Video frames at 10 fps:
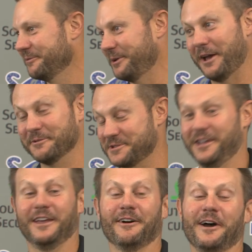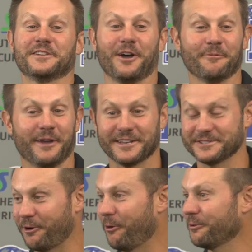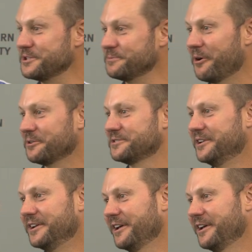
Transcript: I mean, I saw him, I guess, holy smokes.